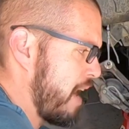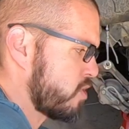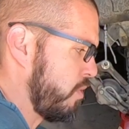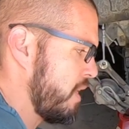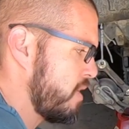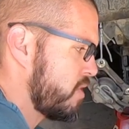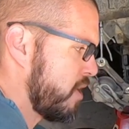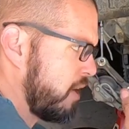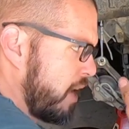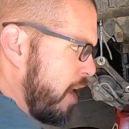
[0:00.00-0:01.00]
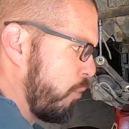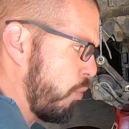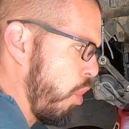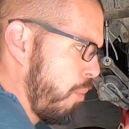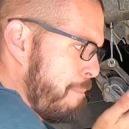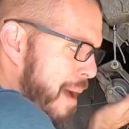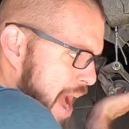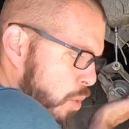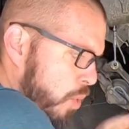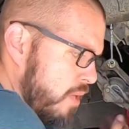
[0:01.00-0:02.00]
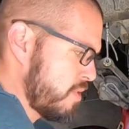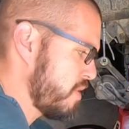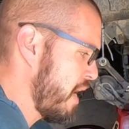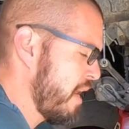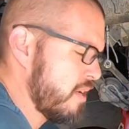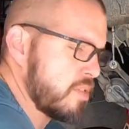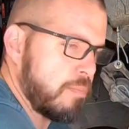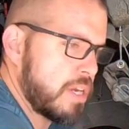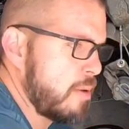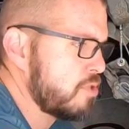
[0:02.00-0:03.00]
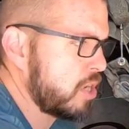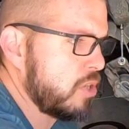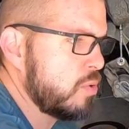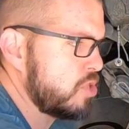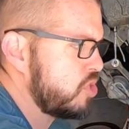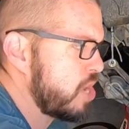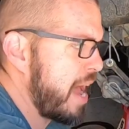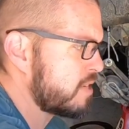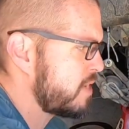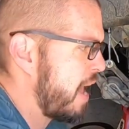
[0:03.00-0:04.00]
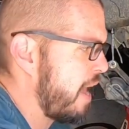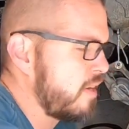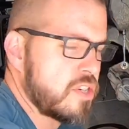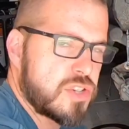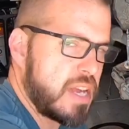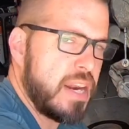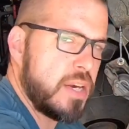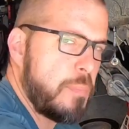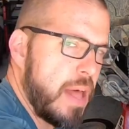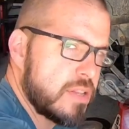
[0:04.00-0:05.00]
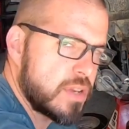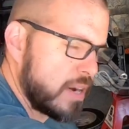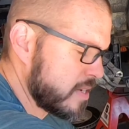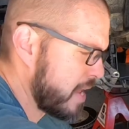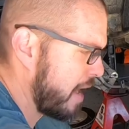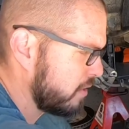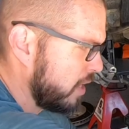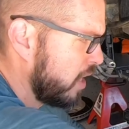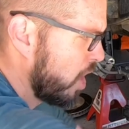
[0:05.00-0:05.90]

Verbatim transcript: axle needs to kind of roll backwards. Sometimes you can use a jack stand. It just kind of depends on exactly